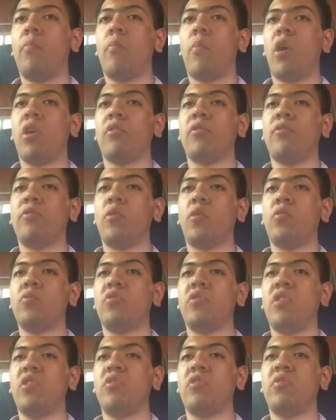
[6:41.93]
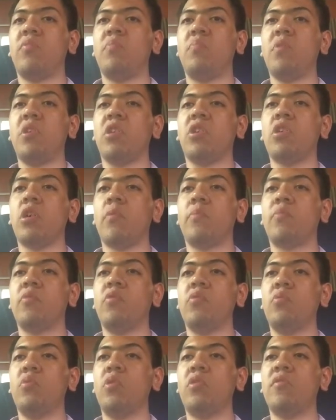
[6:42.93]
Microphones speak up
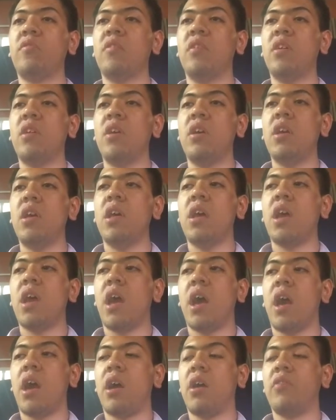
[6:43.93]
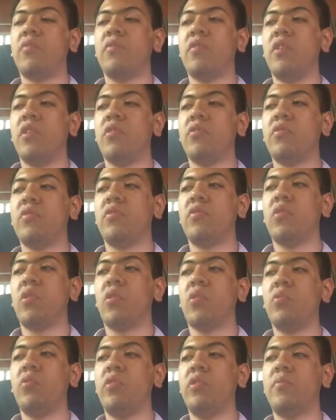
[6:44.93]
to it and
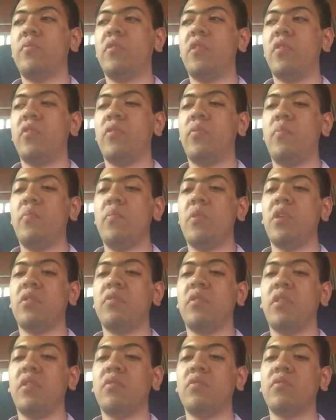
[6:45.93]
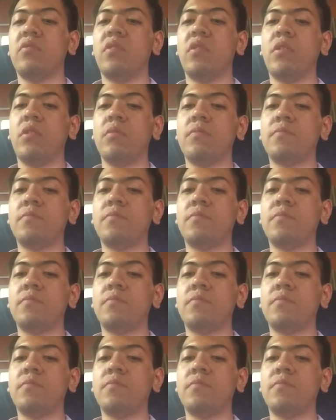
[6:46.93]
circulating the meetings.